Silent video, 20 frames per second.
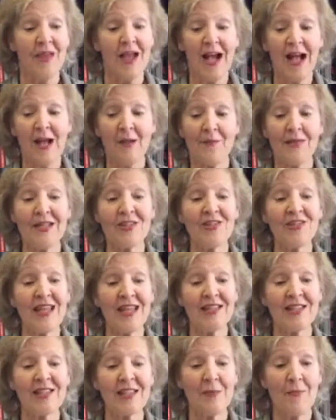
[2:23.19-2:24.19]
Um, it
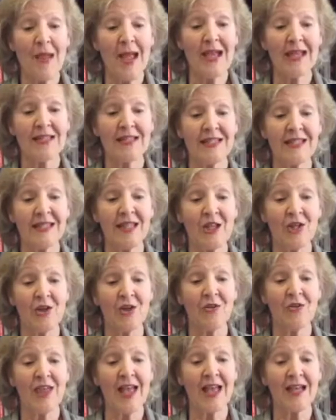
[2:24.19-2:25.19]
says in the magazine
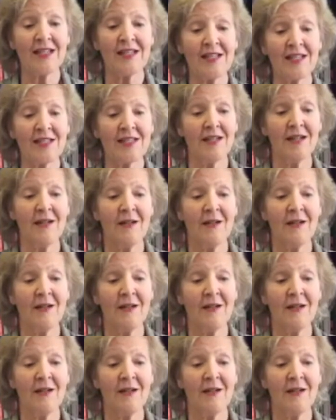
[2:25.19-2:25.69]
here that